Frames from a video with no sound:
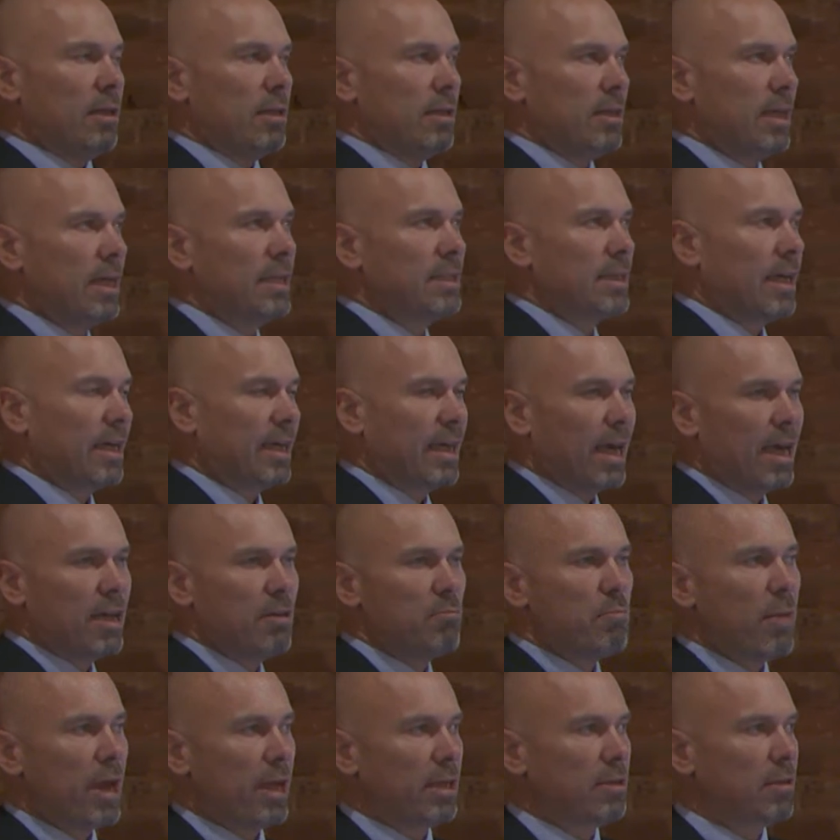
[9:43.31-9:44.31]
This
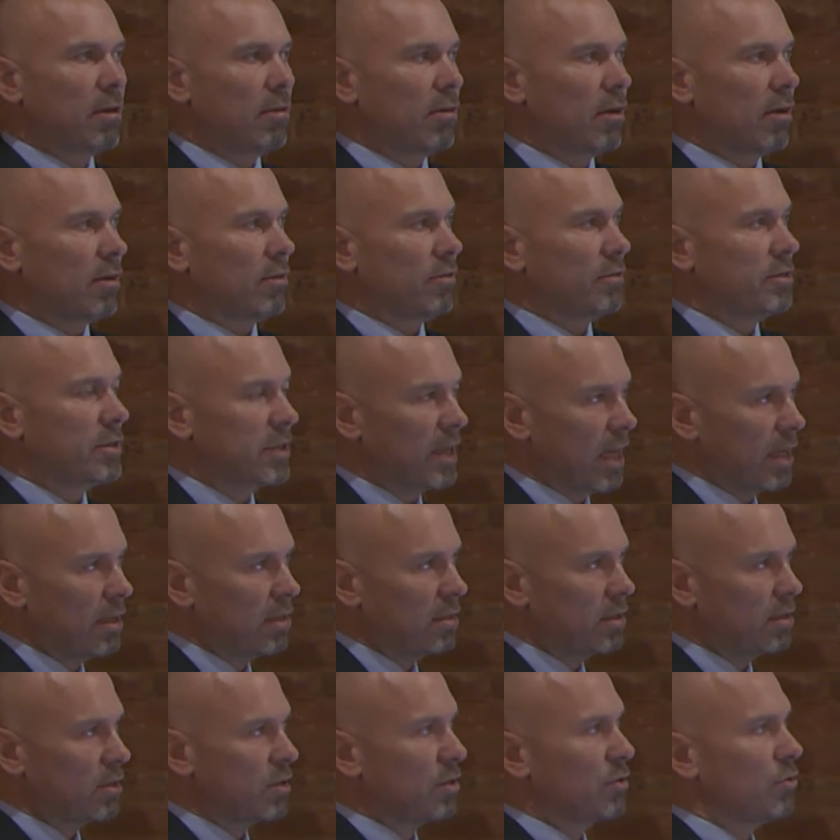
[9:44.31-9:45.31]
again makes a lot of
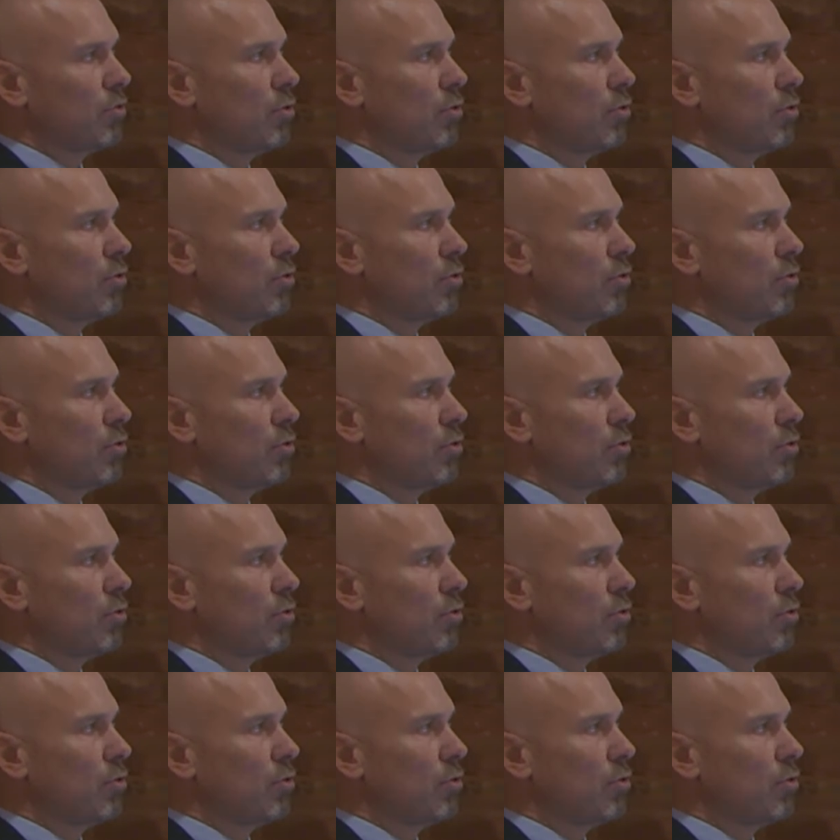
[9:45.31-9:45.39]
sense.